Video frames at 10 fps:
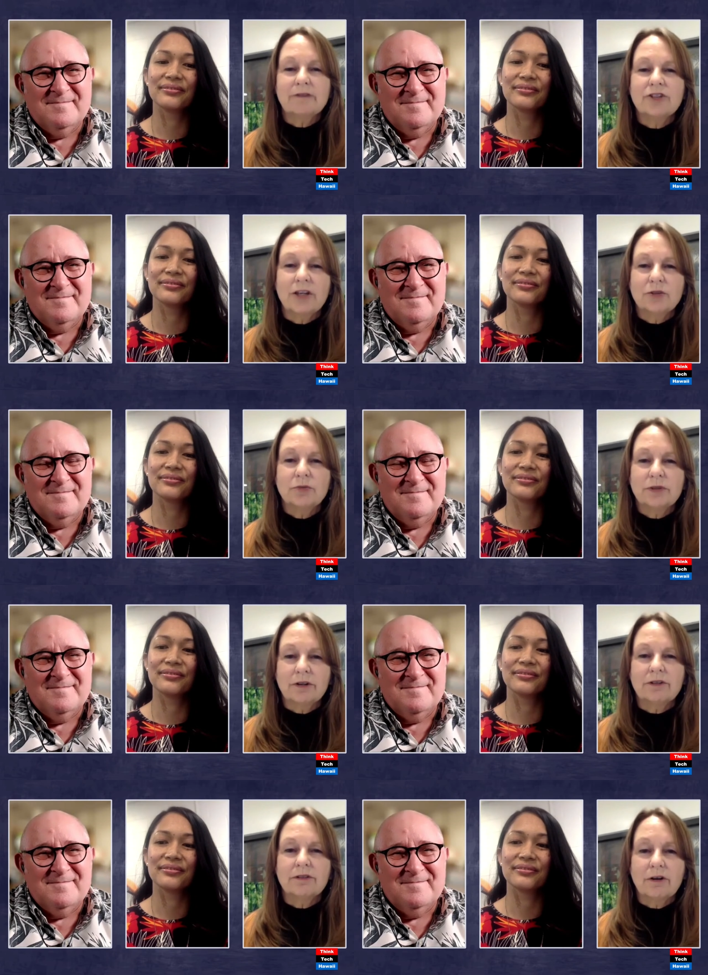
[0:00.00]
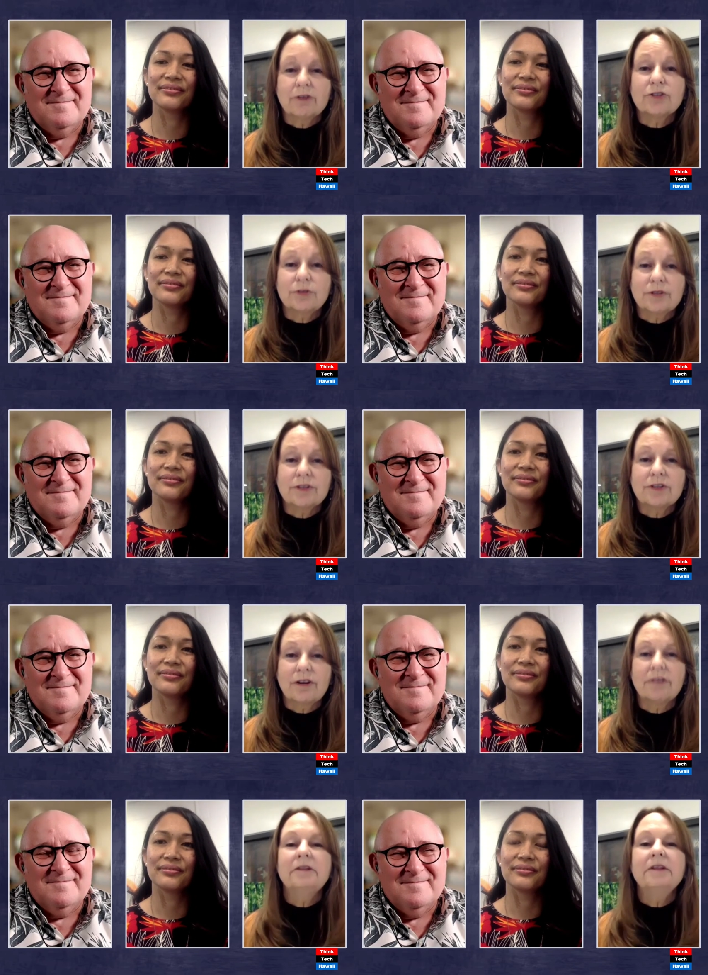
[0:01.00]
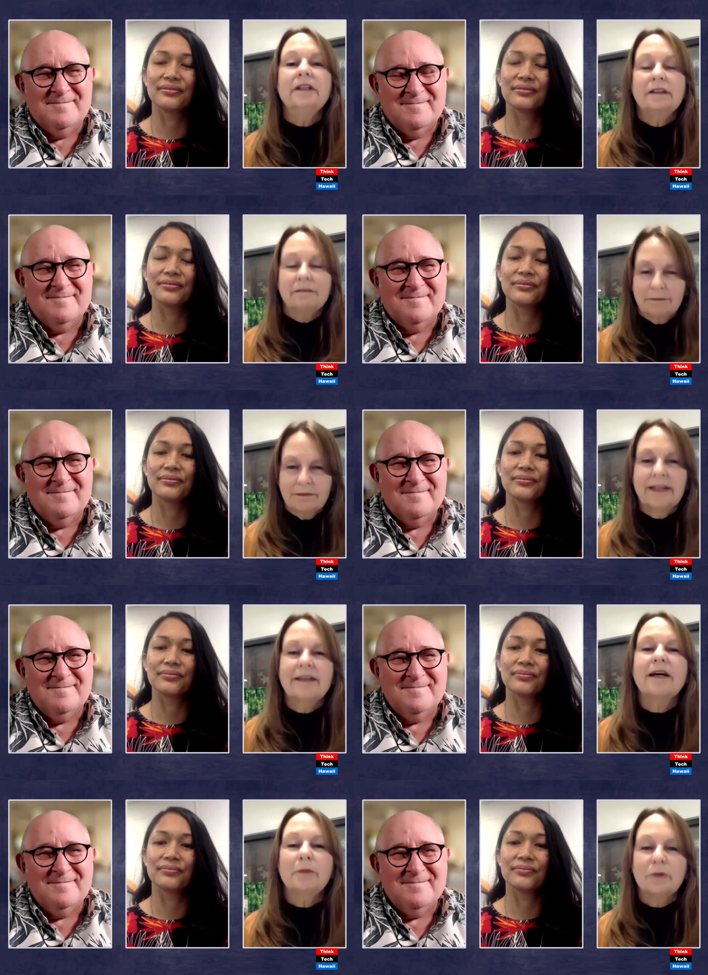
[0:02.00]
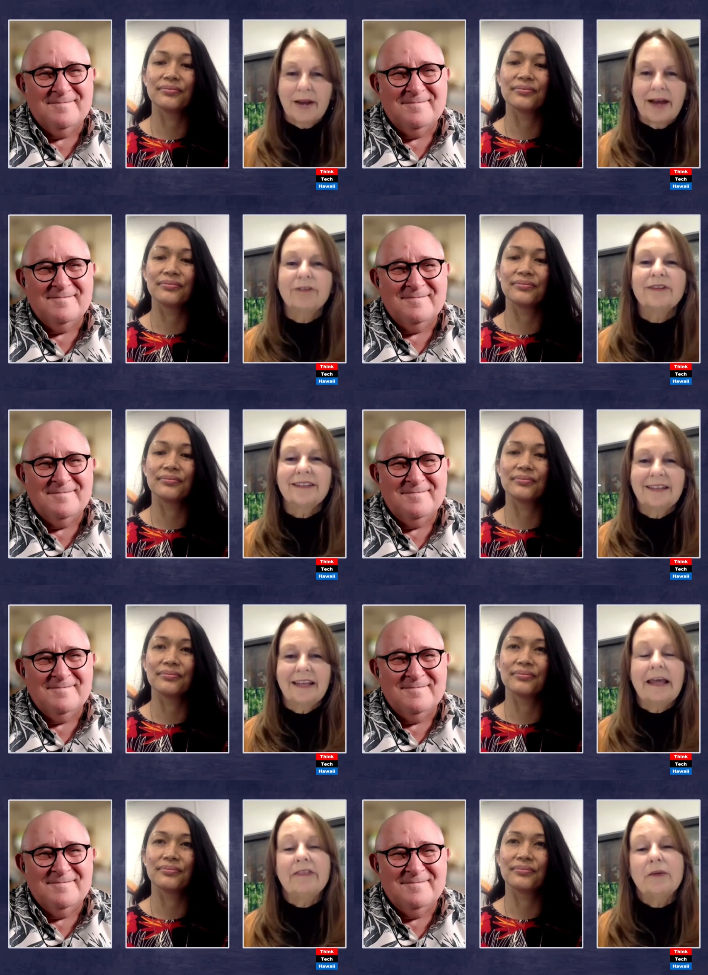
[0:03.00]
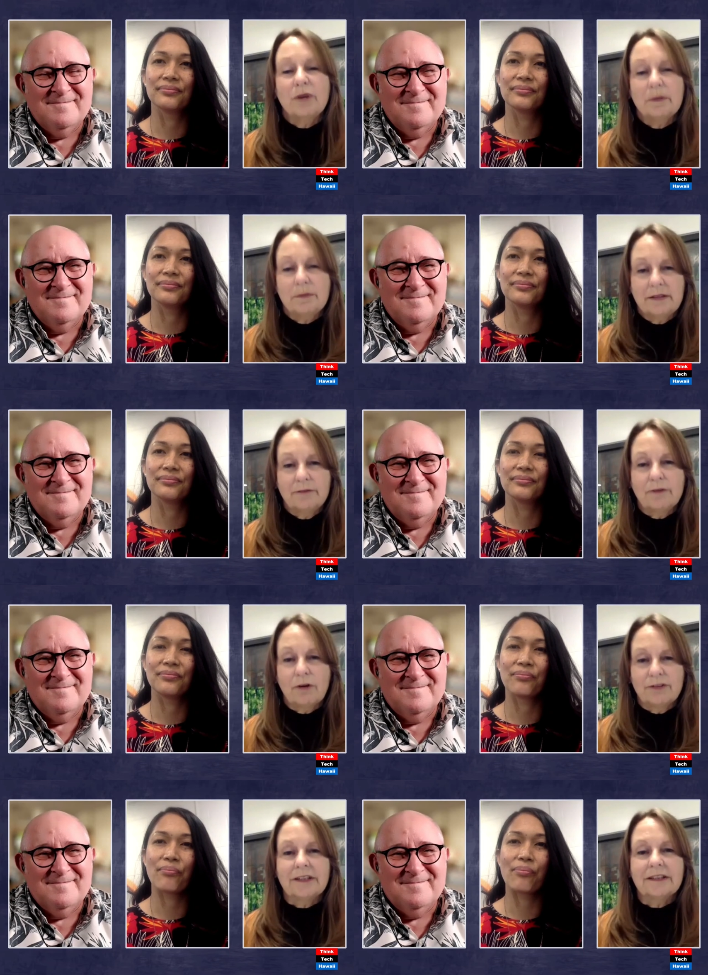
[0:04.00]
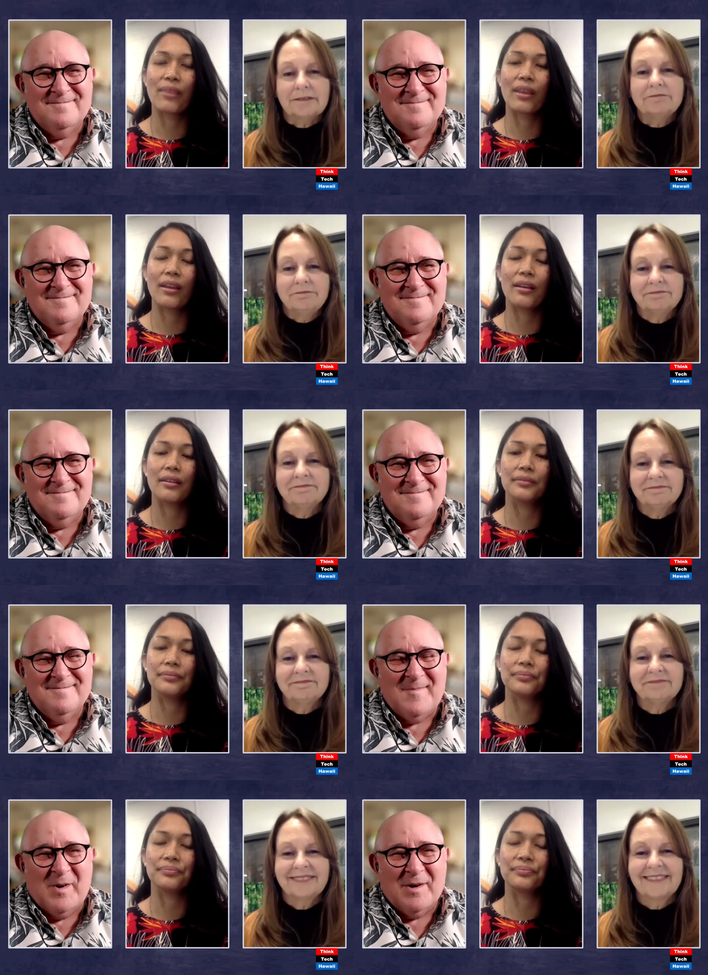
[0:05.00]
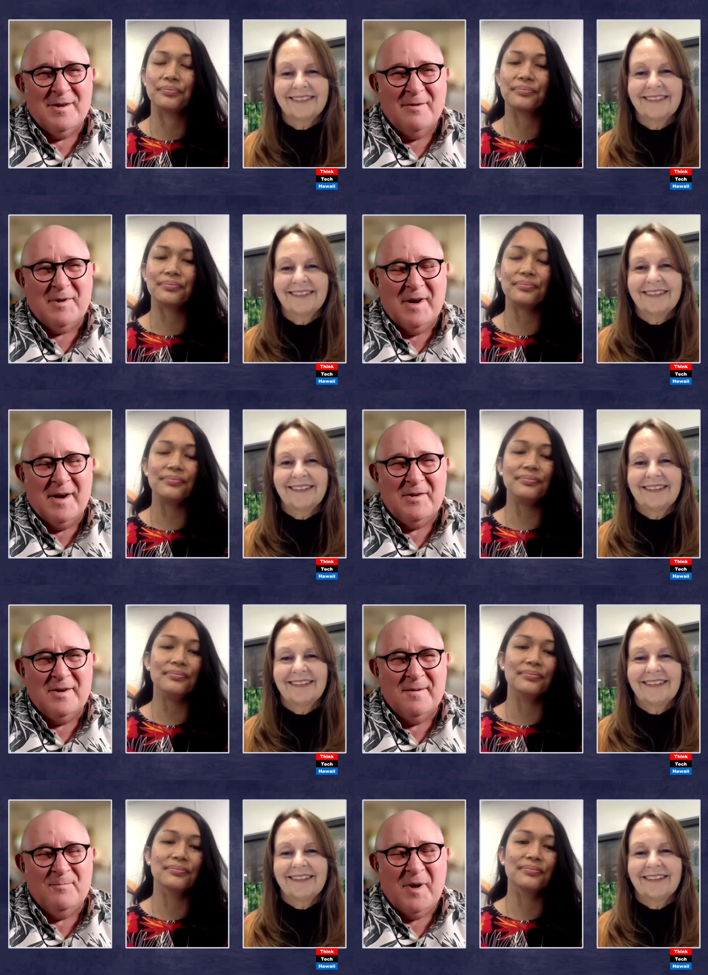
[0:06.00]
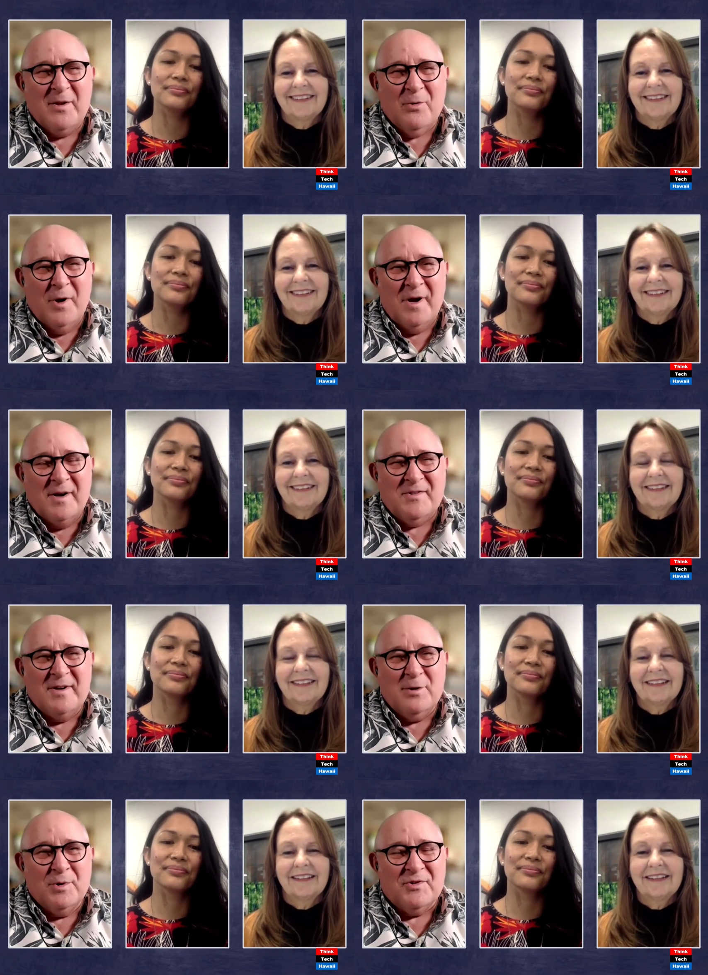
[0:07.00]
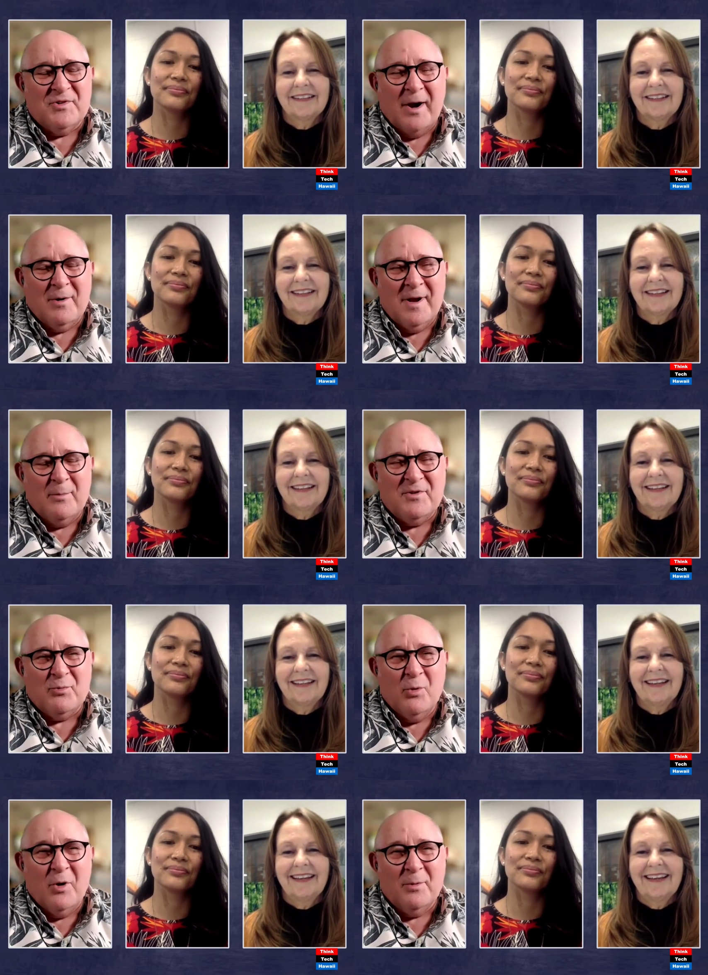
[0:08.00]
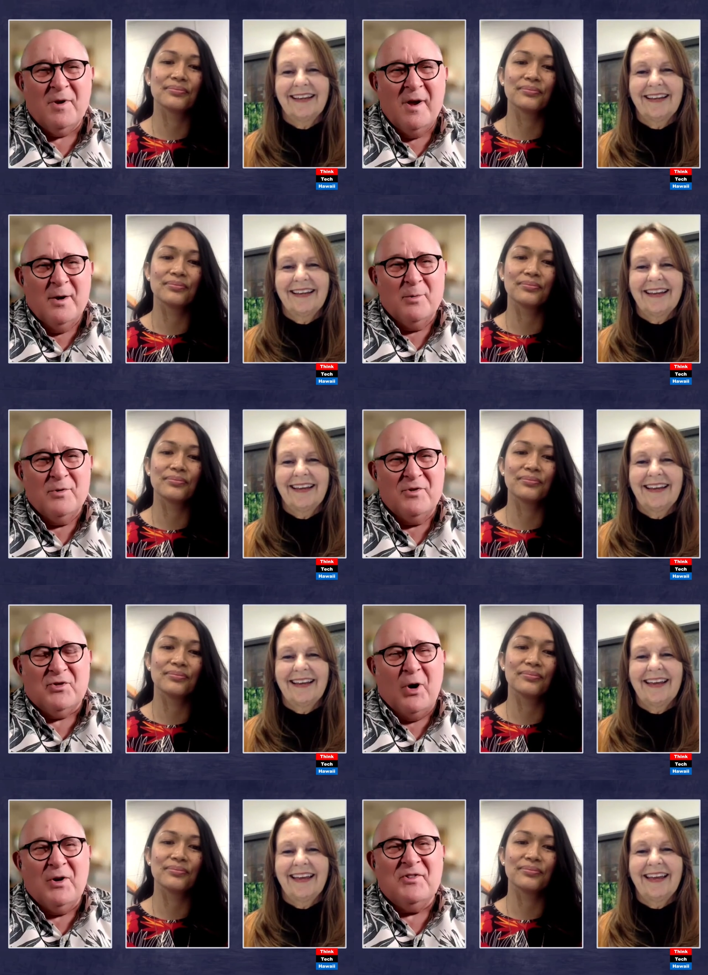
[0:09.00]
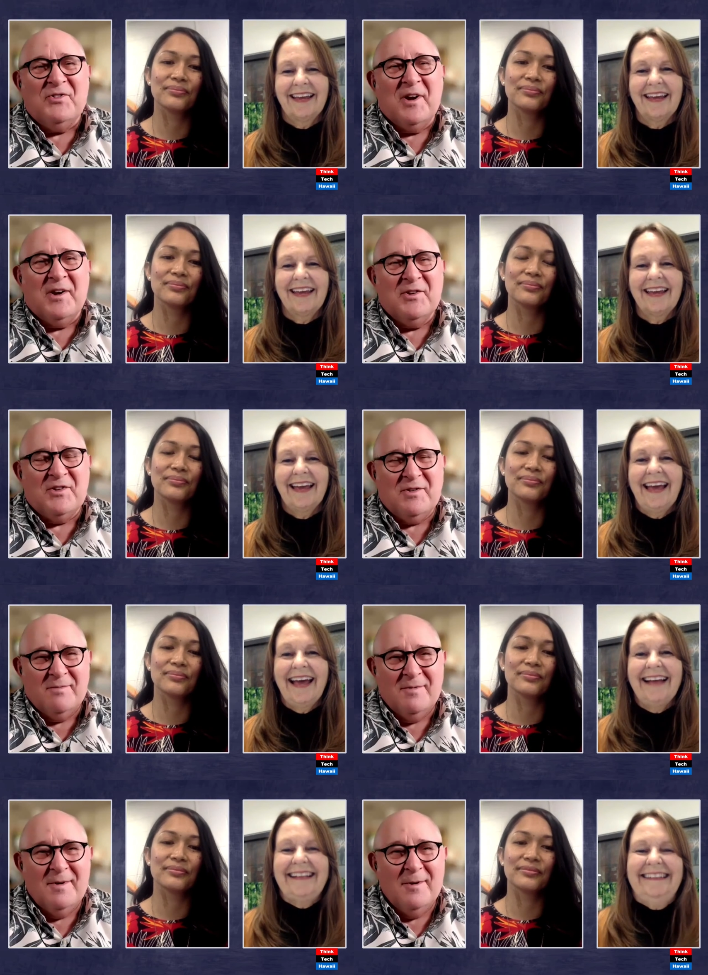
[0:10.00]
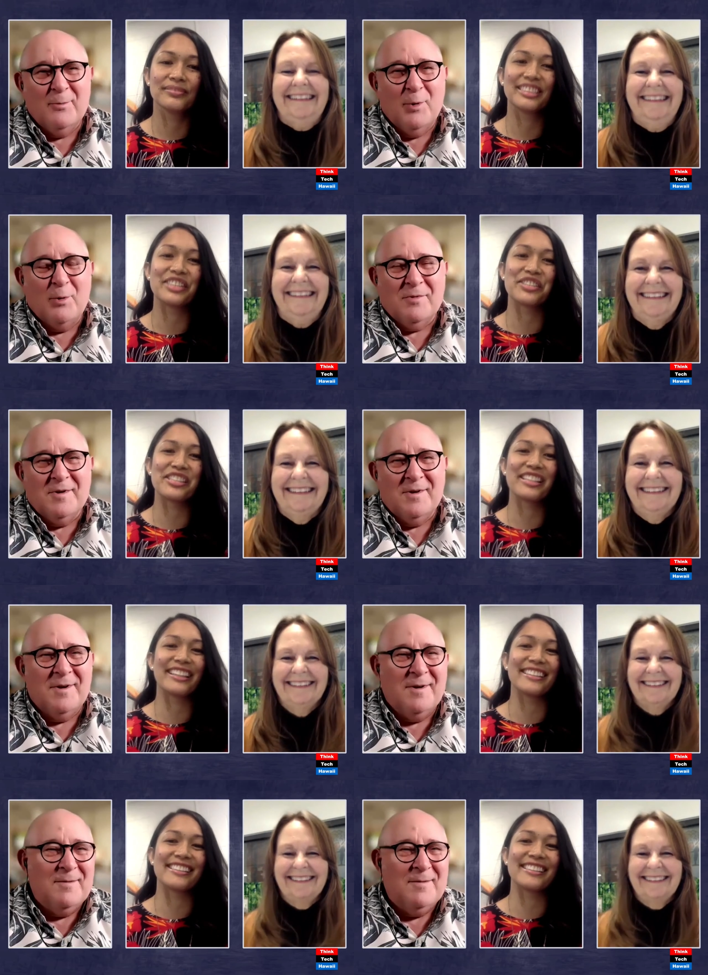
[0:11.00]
Speaker 1: how genuine our, our students are, they come around and they, and they want to be involved in it.
Speaker 2: What a lovely idea. By the way, I said Lewis Carroll, I was wrong. It was Charles Dickens wrote the